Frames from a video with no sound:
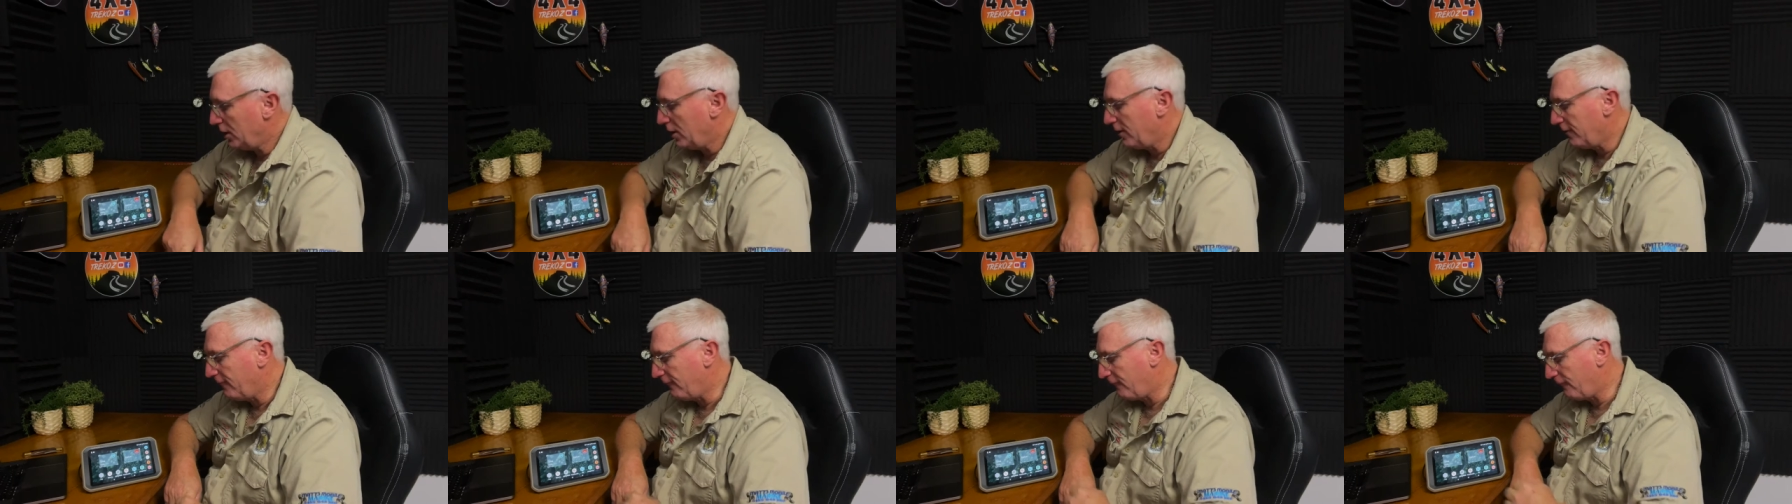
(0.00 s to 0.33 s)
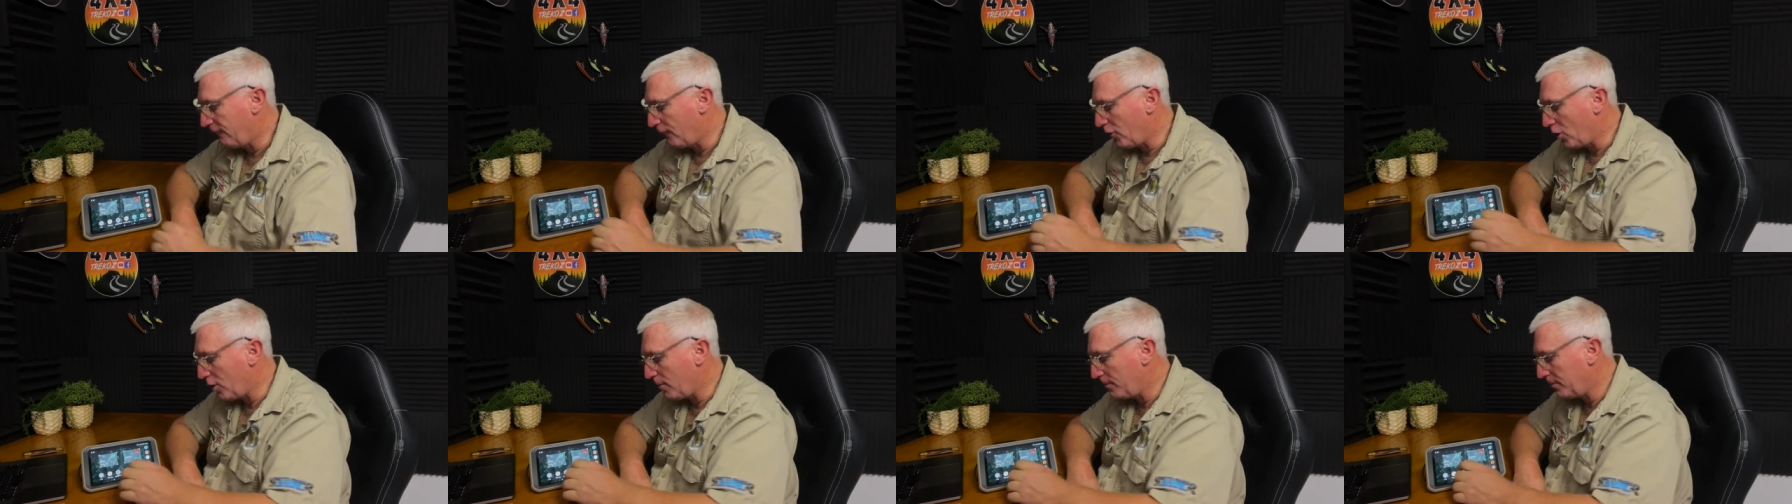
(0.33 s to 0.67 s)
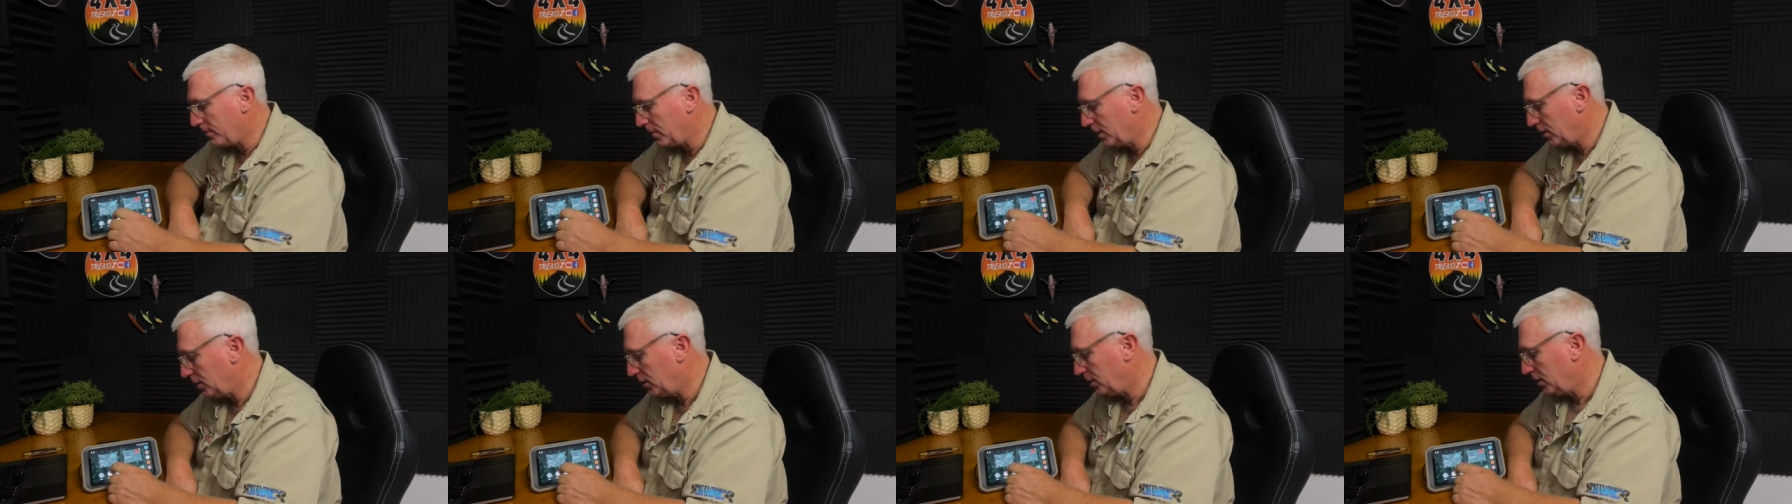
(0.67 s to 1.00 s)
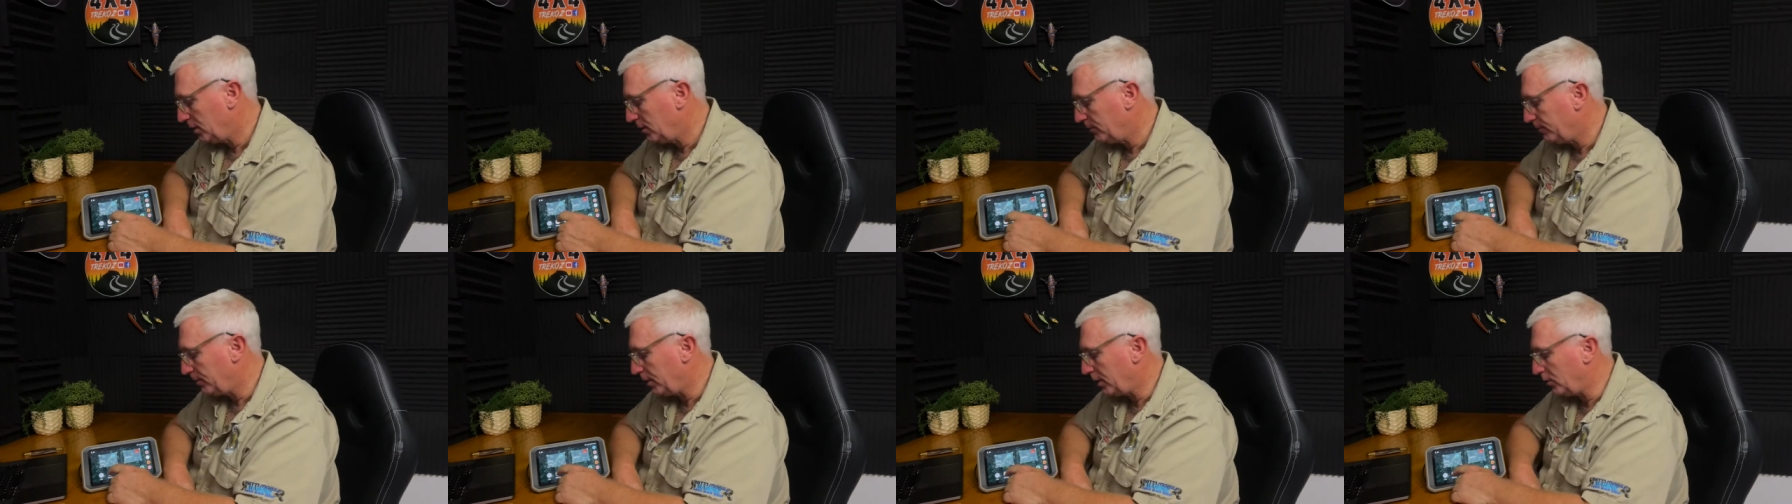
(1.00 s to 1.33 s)
from,
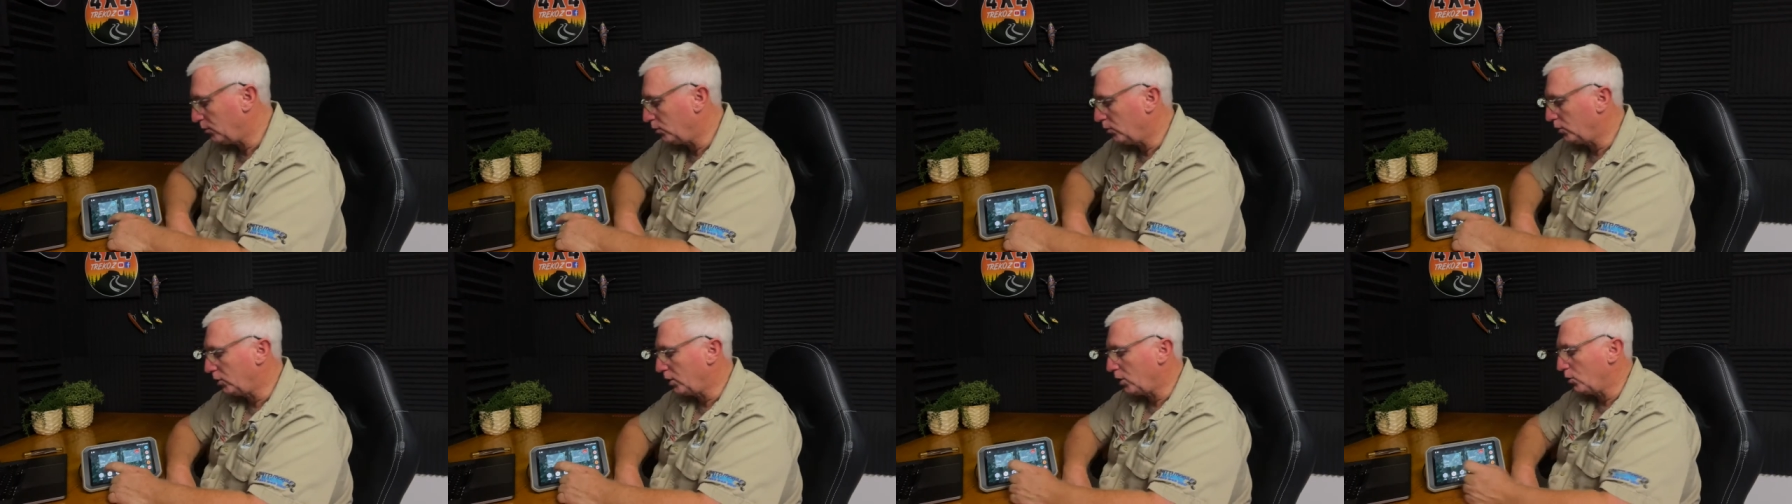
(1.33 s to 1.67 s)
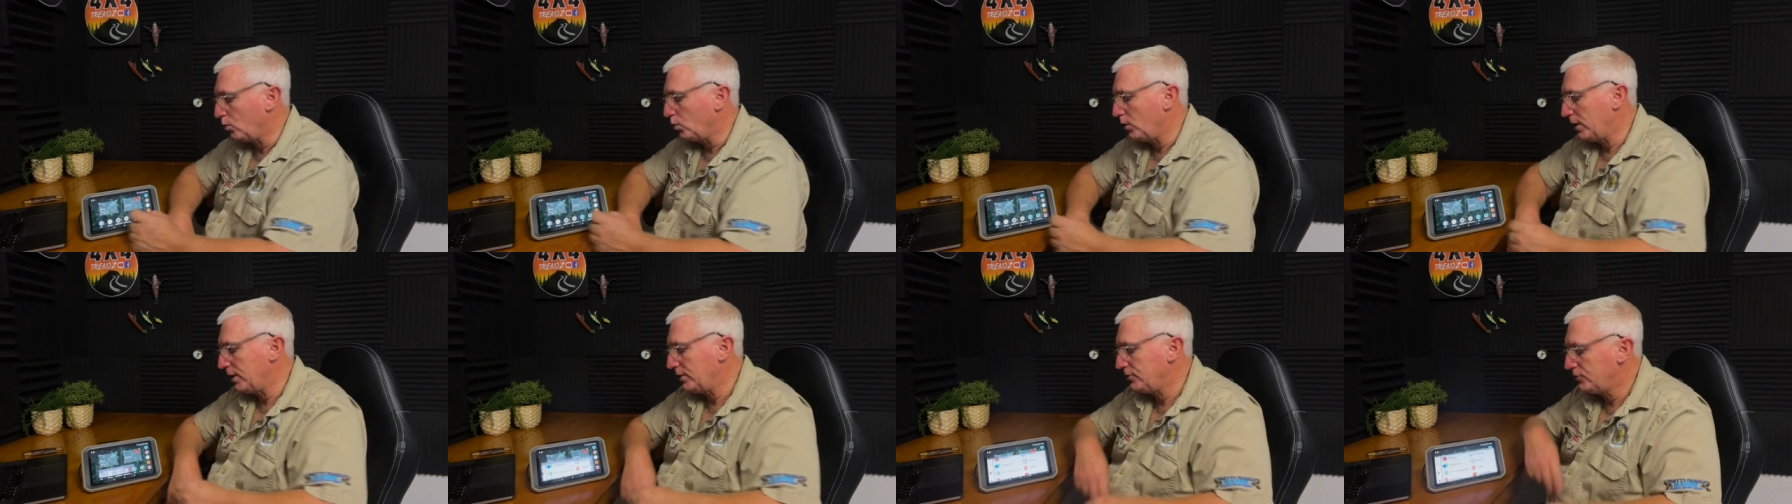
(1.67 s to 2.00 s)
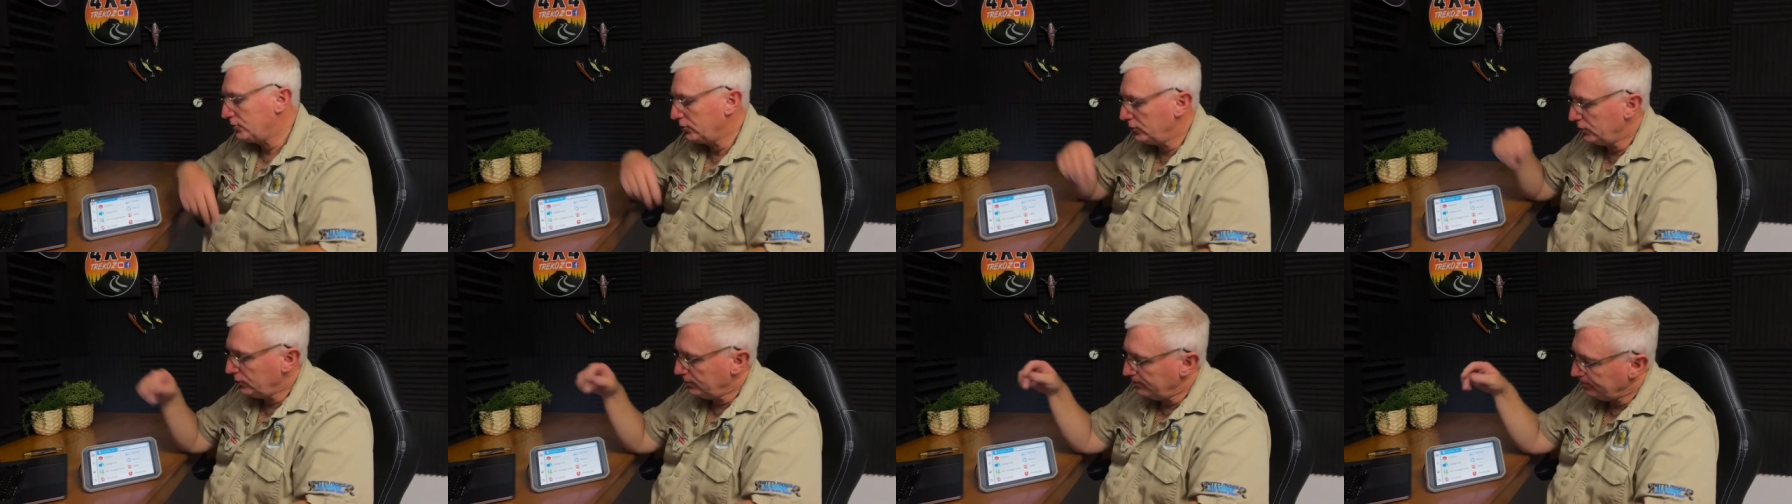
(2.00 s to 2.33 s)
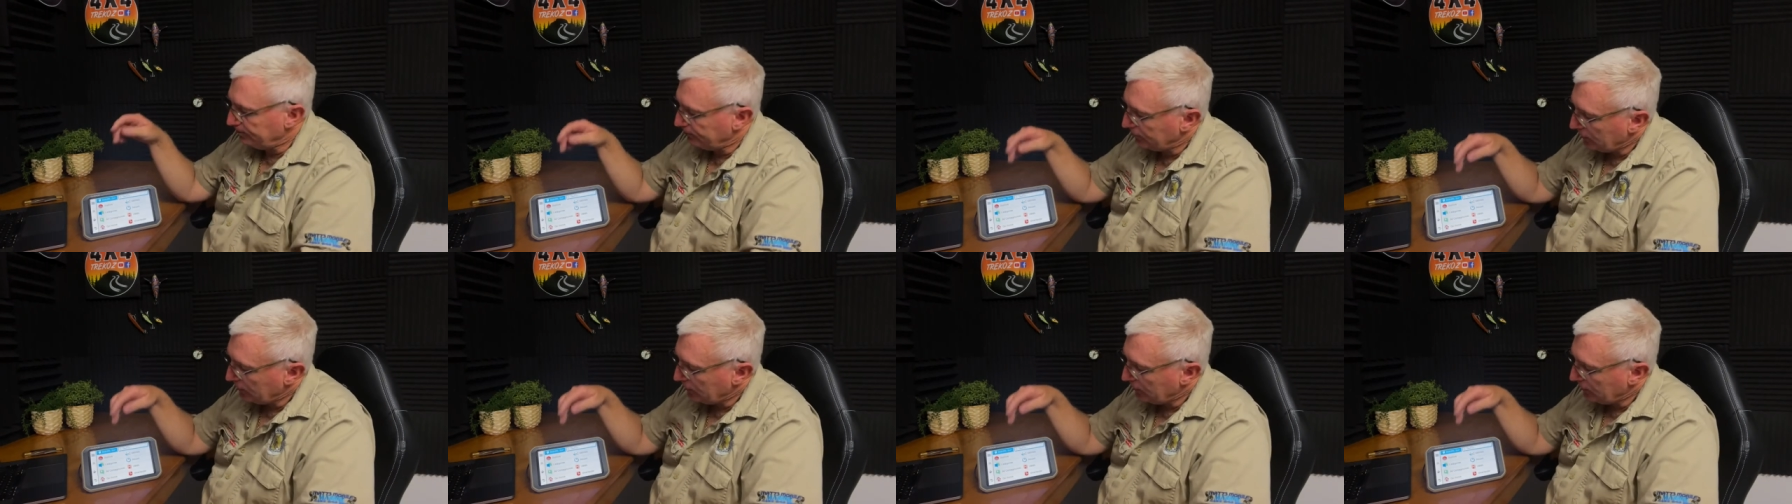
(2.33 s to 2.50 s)
but we'll go where to.